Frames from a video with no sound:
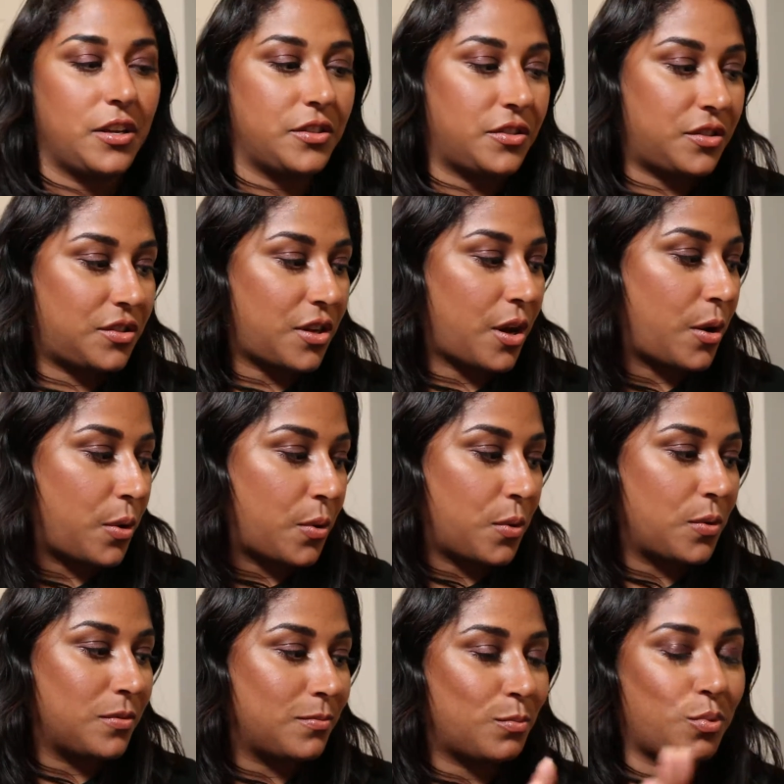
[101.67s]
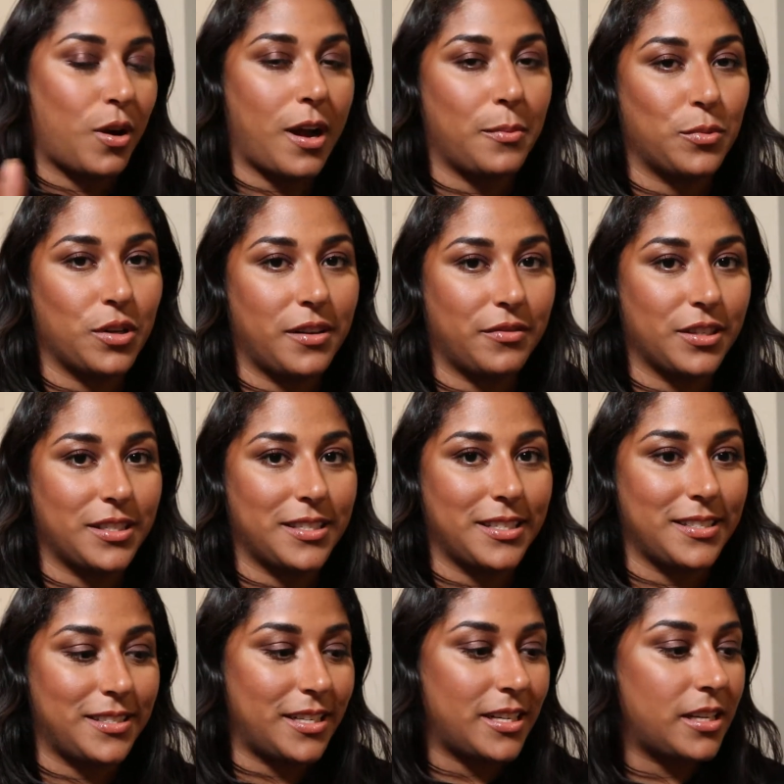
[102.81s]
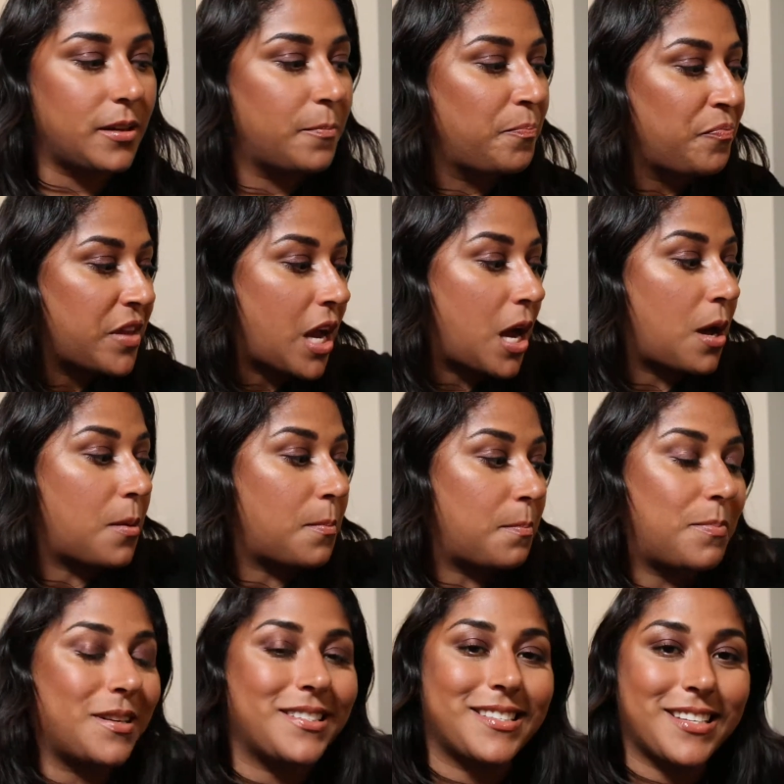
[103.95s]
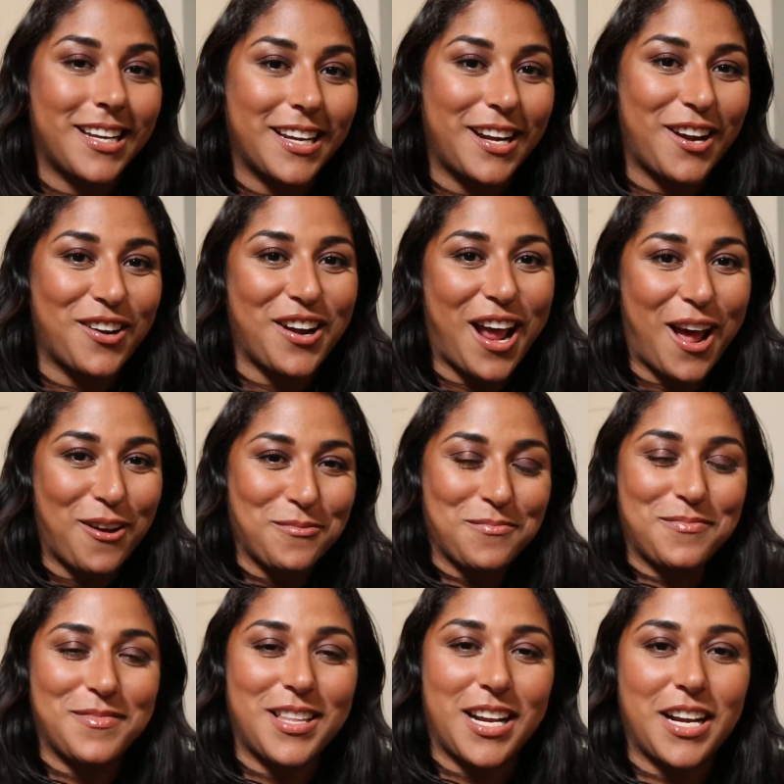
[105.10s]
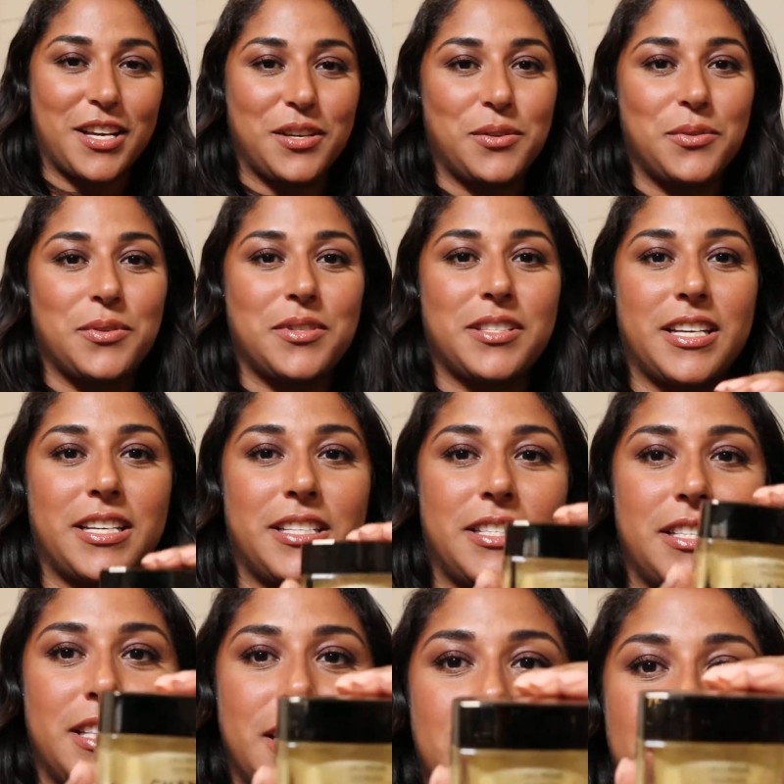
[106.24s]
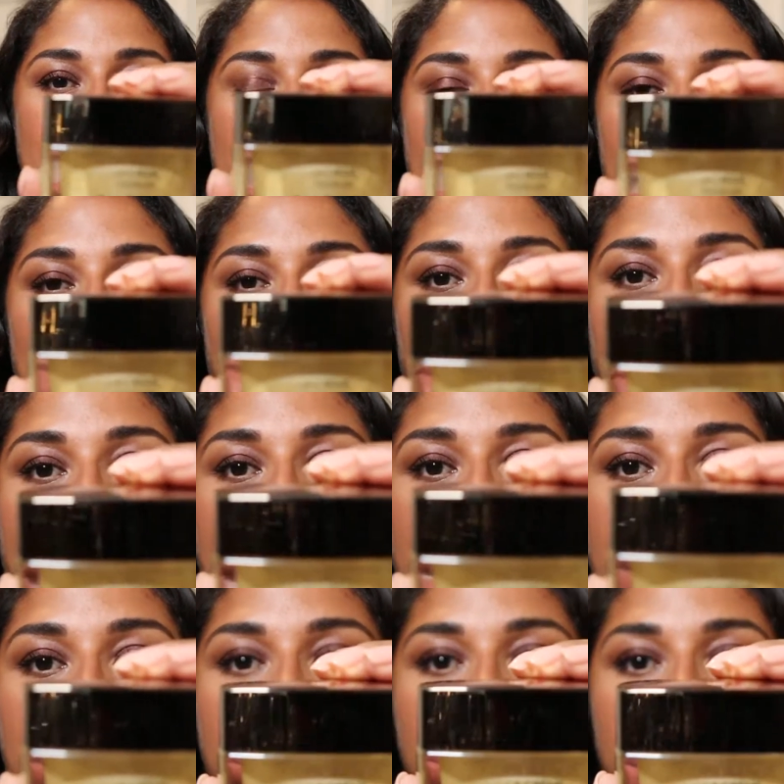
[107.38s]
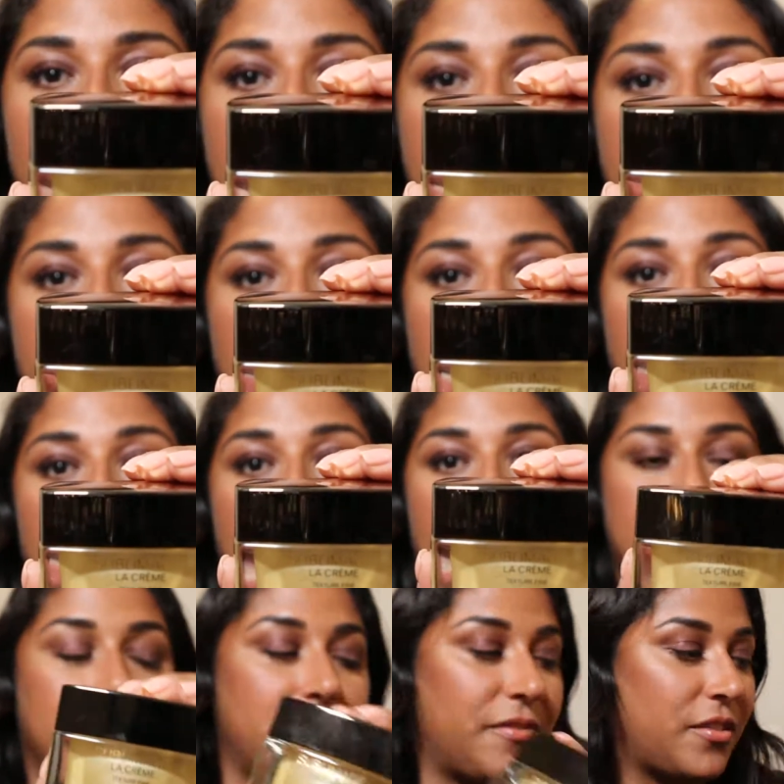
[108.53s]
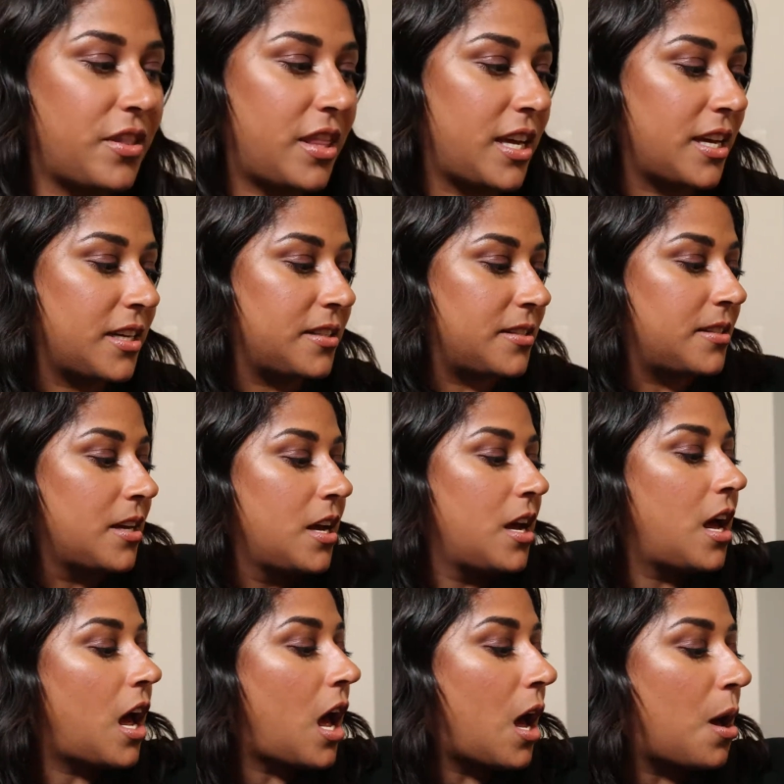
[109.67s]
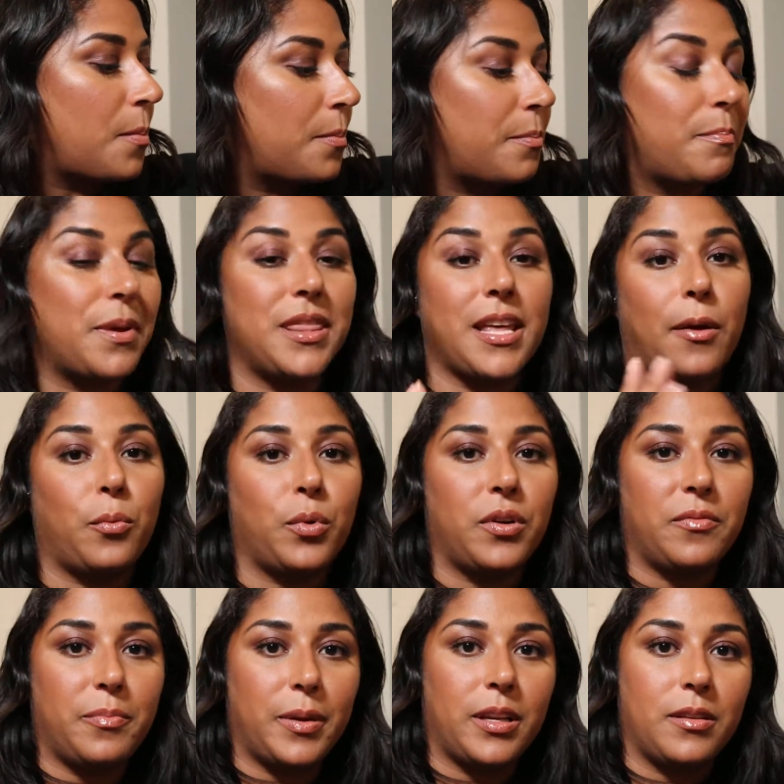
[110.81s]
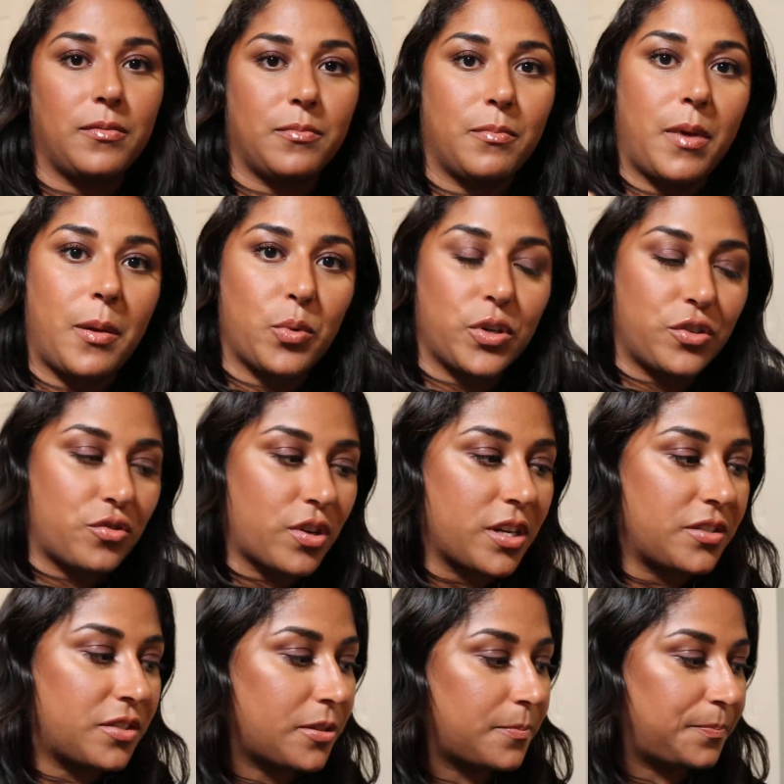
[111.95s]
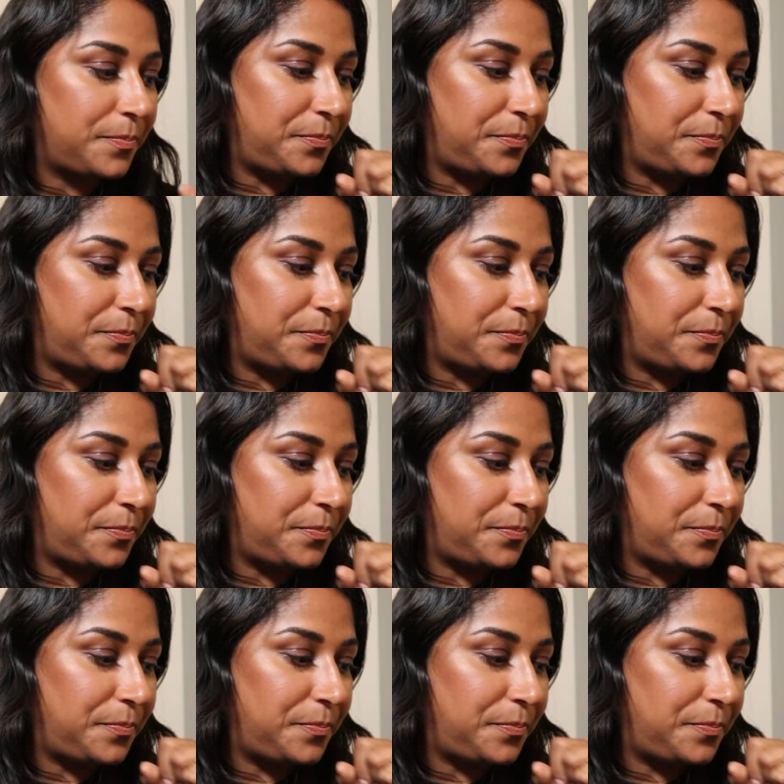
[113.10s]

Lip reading: So primer never existed. But skincare now that I use is the Sublimage. I use a lot of different things, but that would have been my moisturizer.